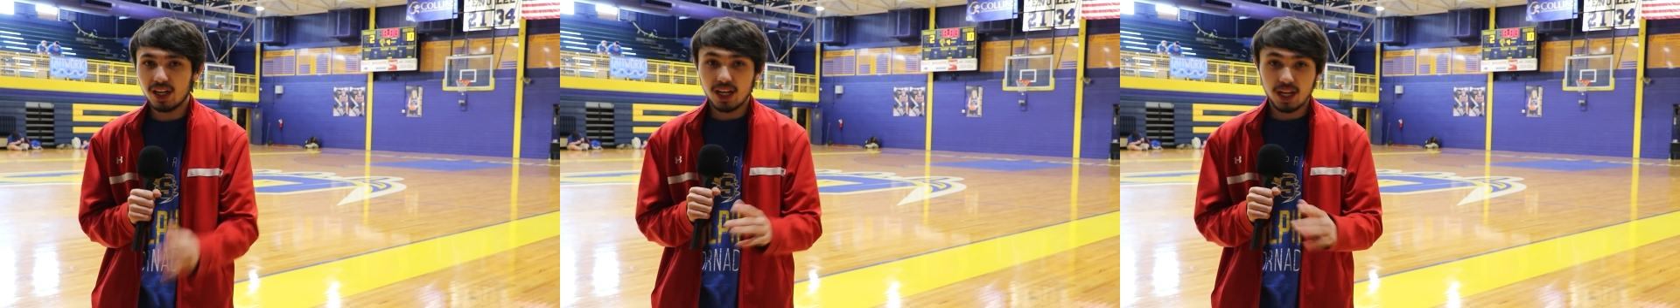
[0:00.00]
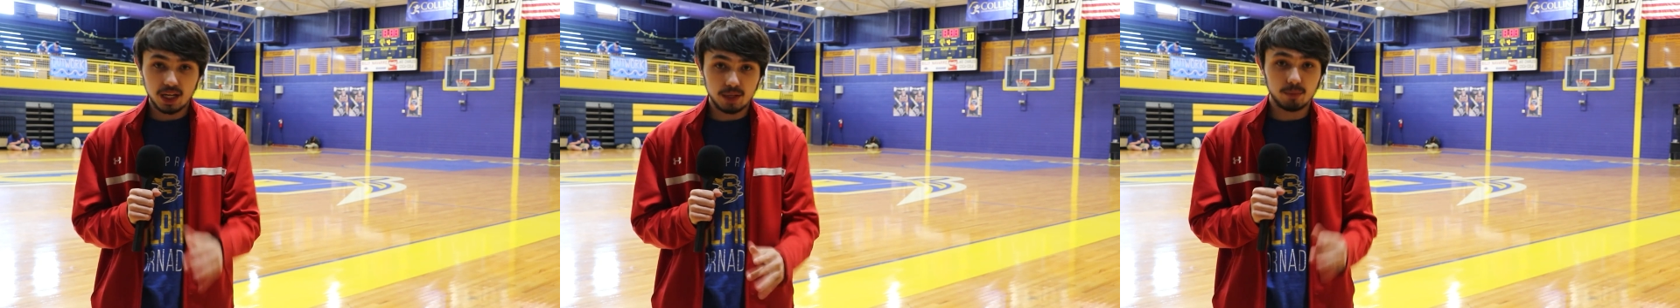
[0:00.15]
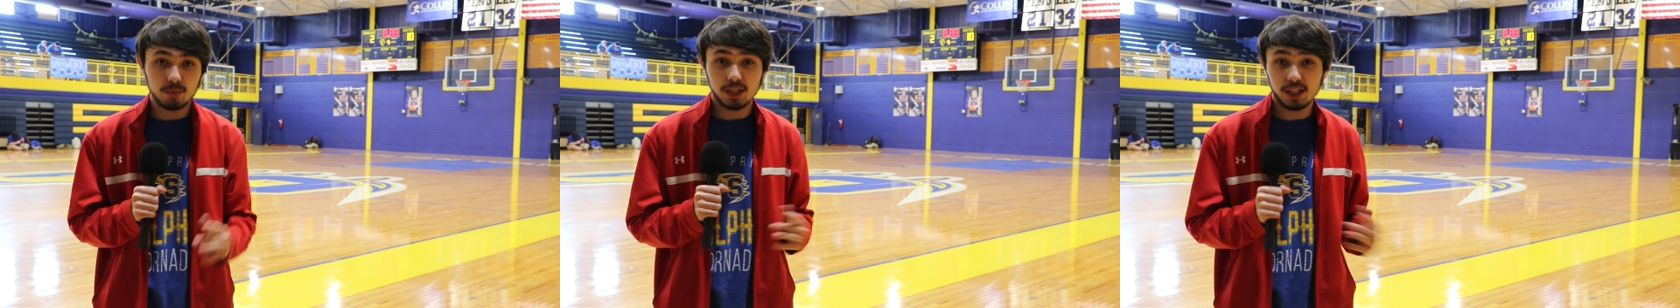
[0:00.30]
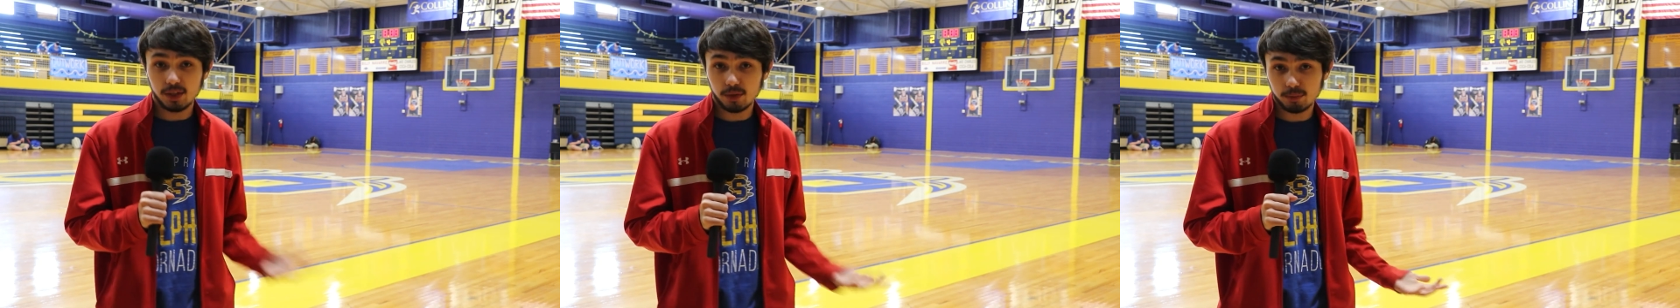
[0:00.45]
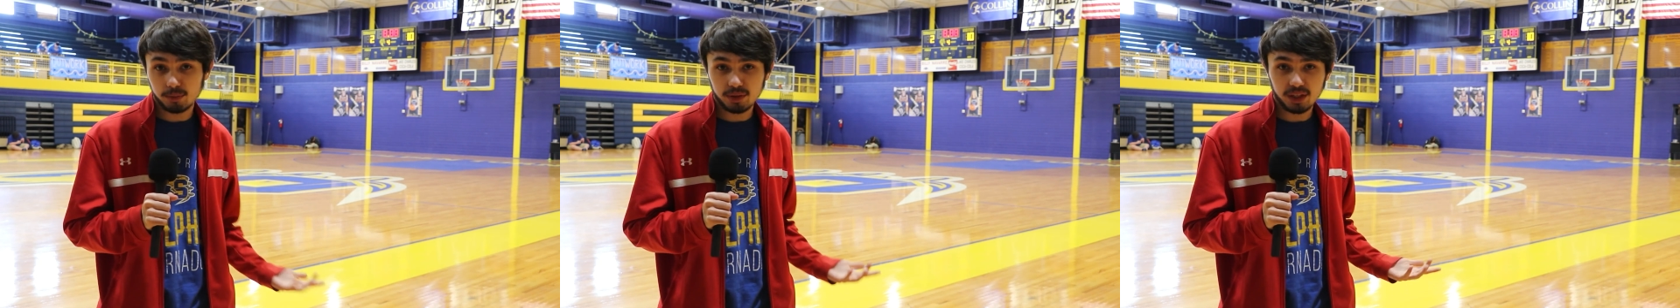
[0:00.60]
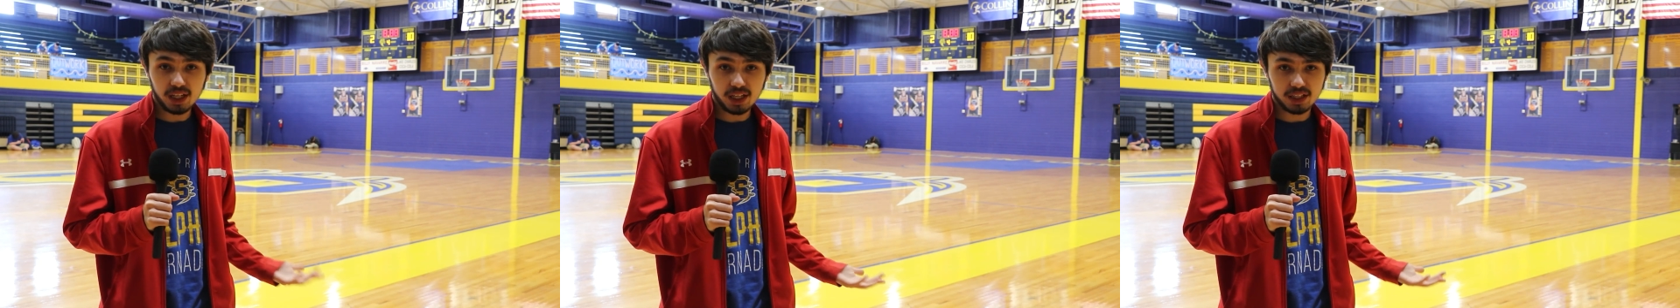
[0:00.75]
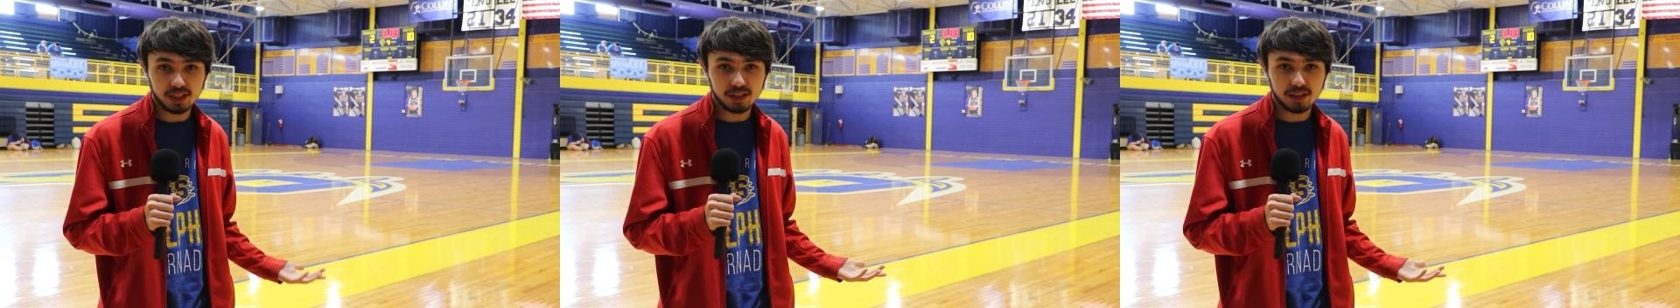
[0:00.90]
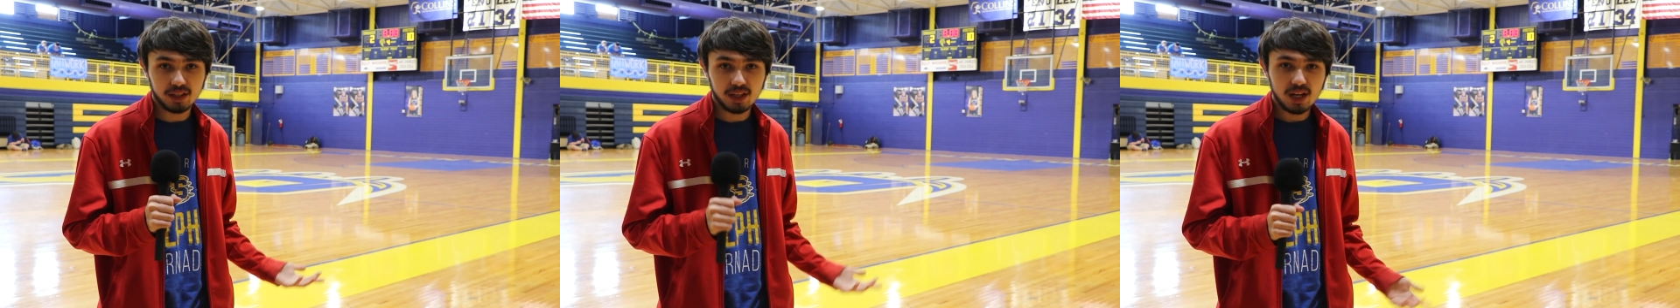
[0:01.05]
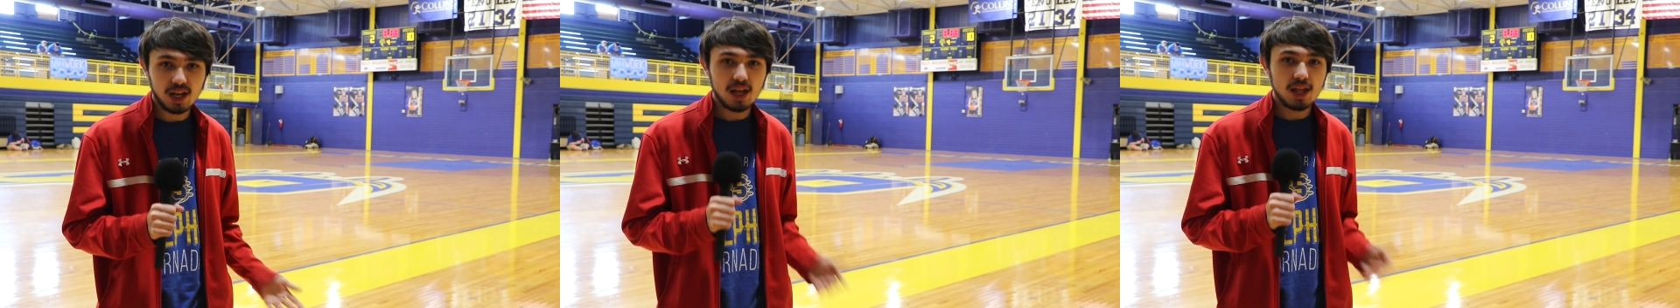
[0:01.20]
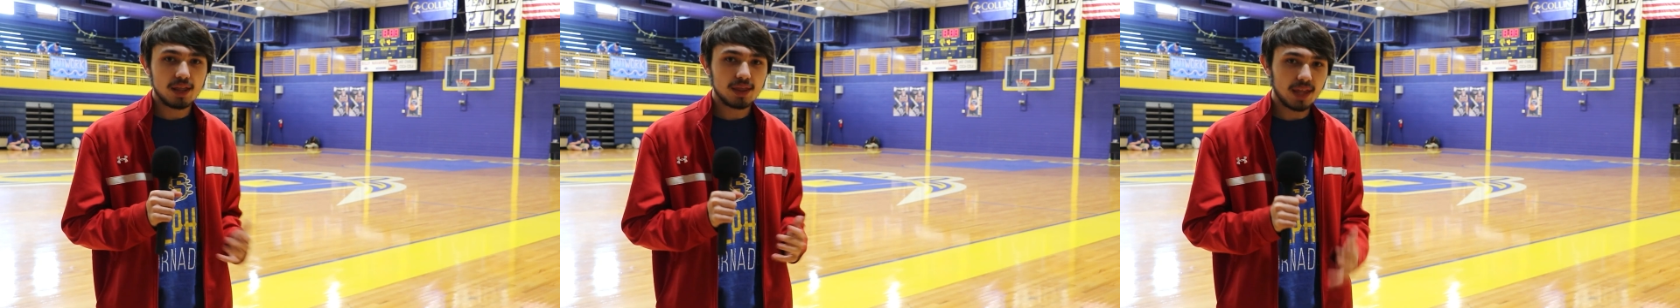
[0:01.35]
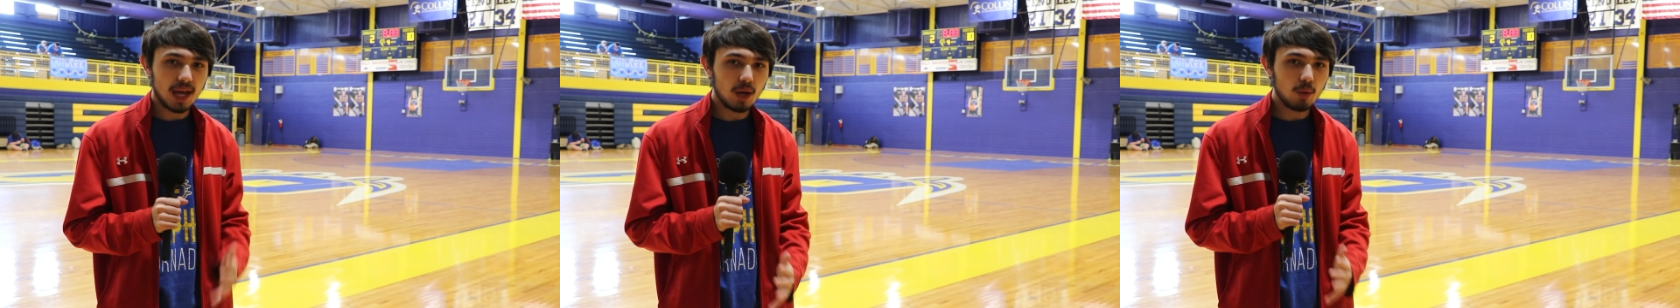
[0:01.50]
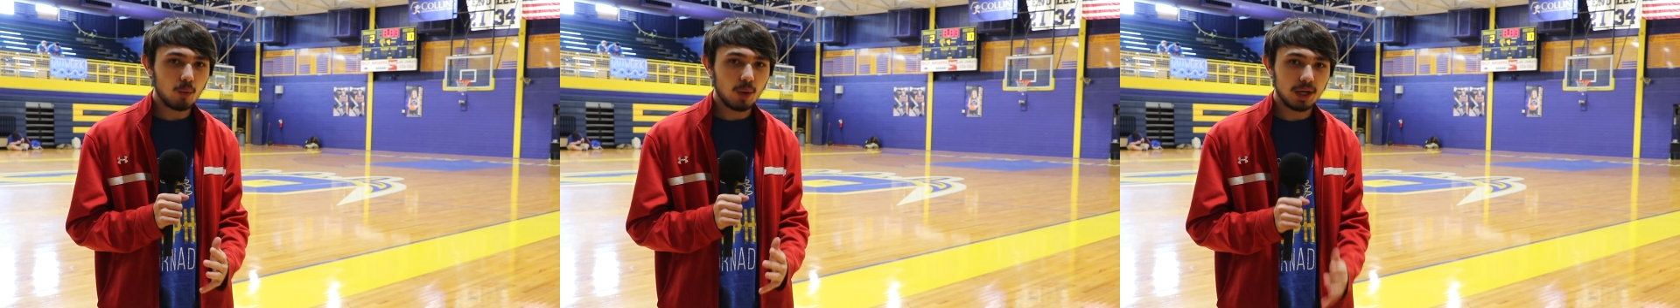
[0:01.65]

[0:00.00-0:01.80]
in him playing. That